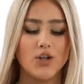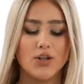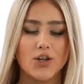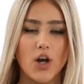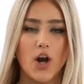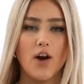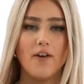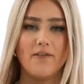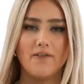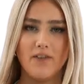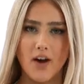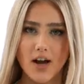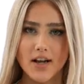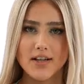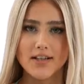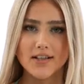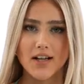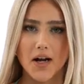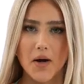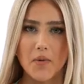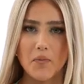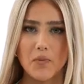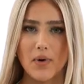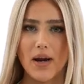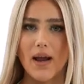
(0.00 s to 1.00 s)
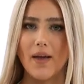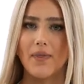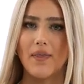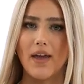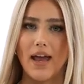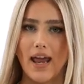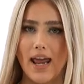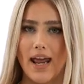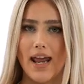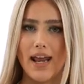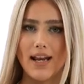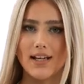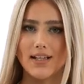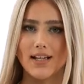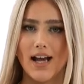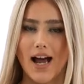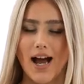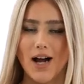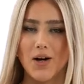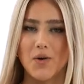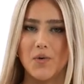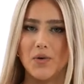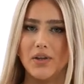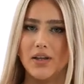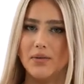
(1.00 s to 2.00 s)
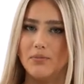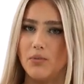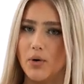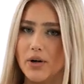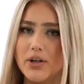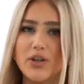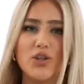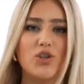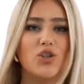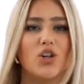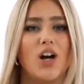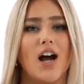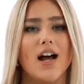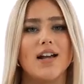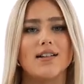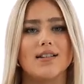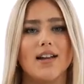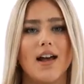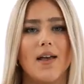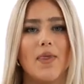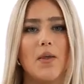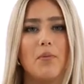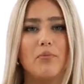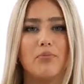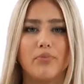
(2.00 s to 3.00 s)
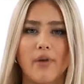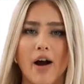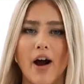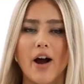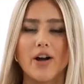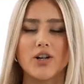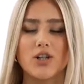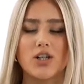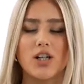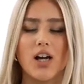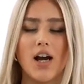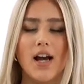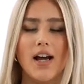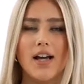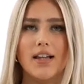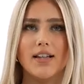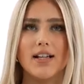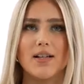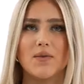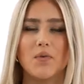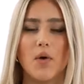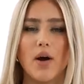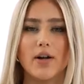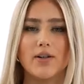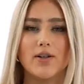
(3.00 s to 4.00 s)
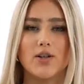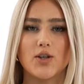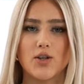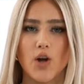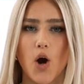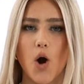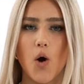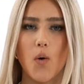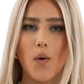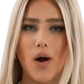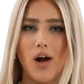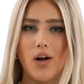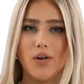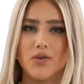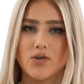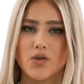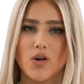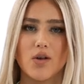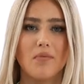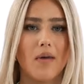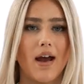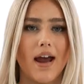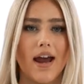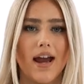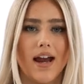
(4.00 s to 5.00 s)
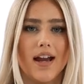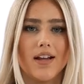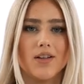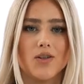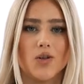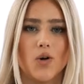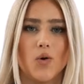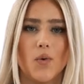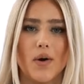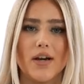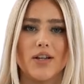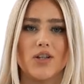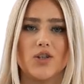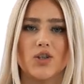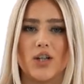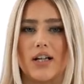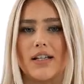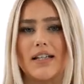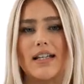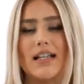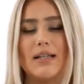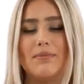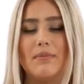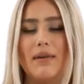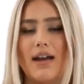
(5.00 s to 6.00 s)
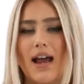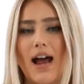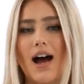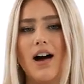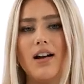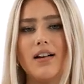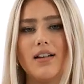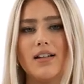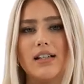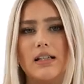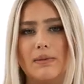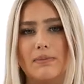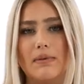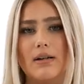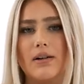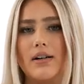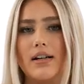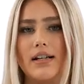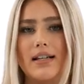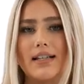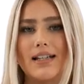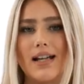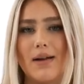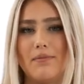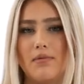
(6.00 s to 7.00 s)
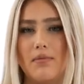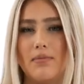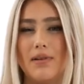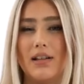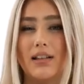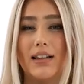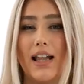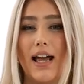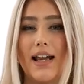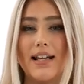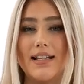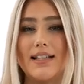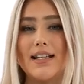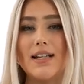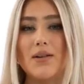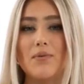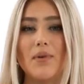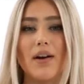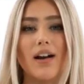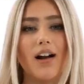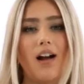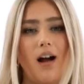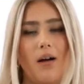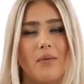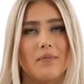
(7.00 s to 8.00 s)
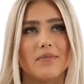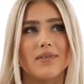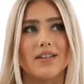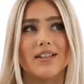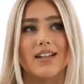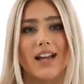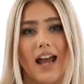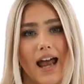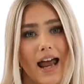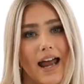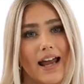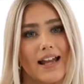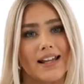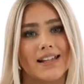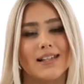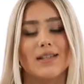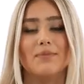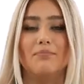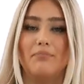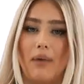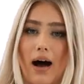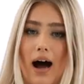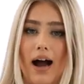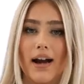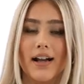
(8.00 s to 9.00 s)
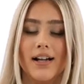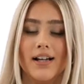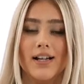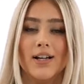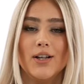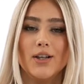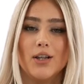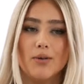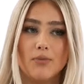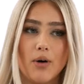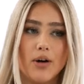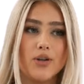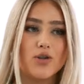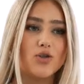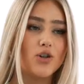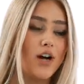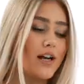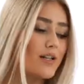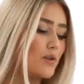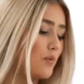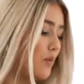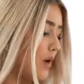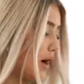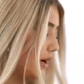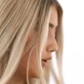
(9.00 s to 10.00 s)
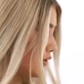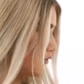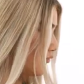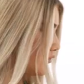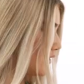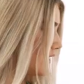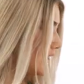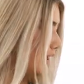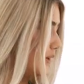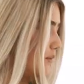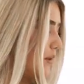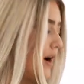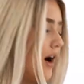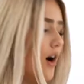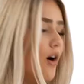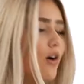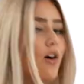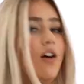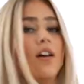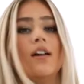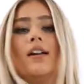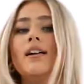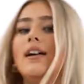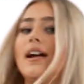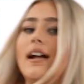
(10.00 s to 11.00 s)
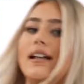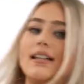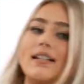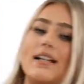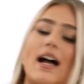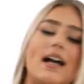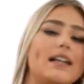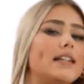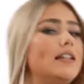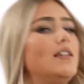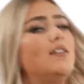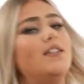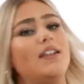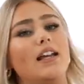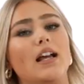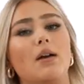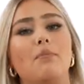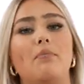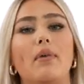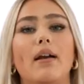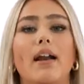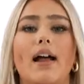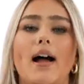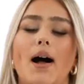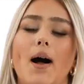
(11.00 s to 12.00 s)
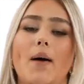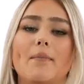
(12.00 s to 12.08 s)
So first up, we had the hand hack with the moisturizer and the brush. This worked so well. Doing my hands always stresses me out. And to be honest, I'm a bit lazy when it comes to hands, but the moisturizer worked really well. It's nice and thick, but